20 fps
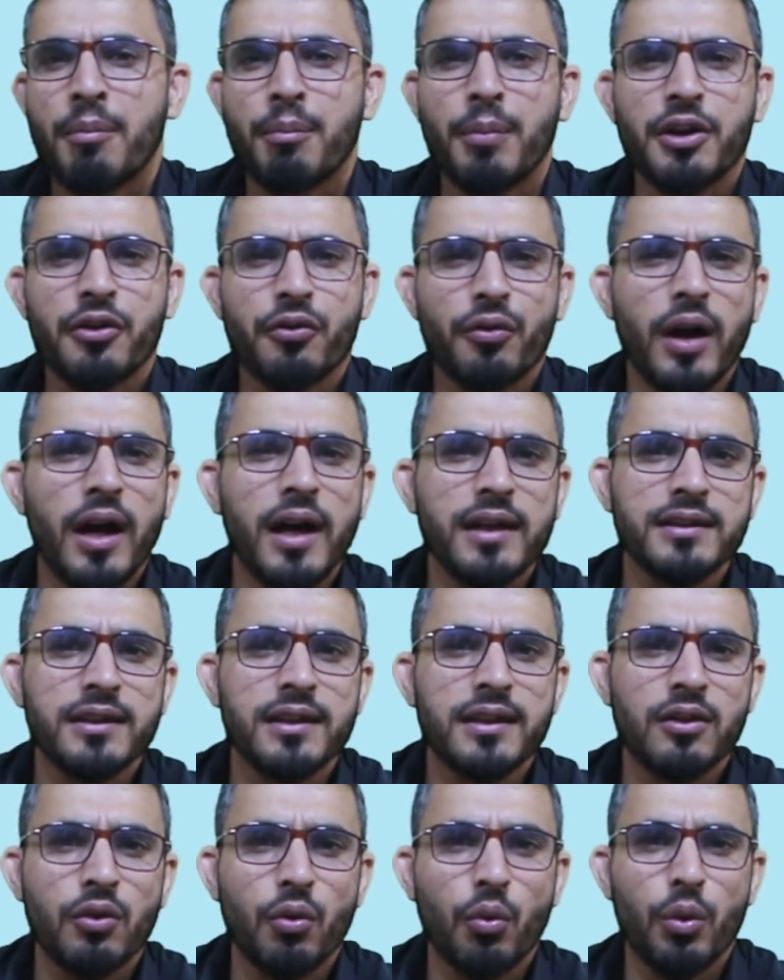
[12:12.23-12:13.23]
but
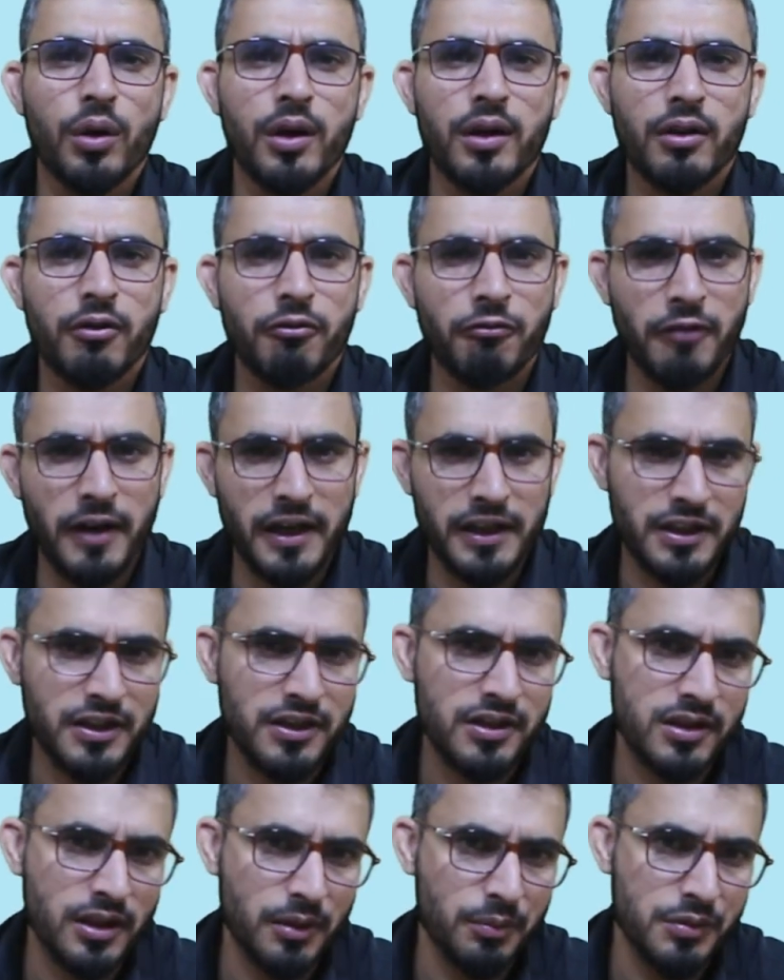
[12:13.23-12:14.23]
rather were very
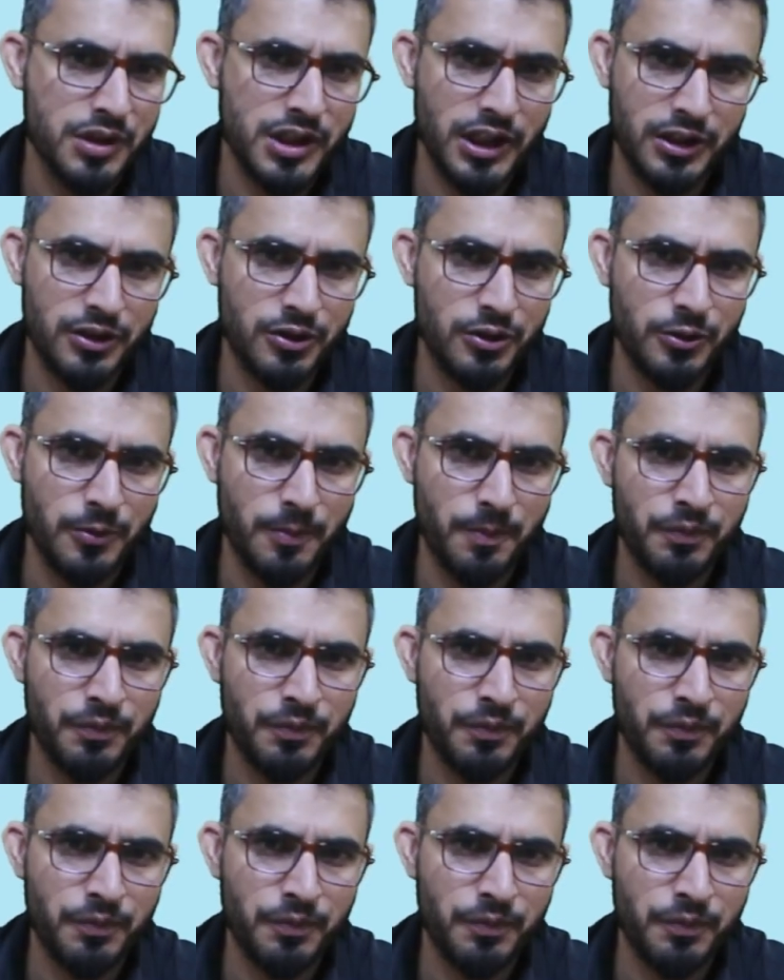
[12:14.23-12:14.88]
subjective.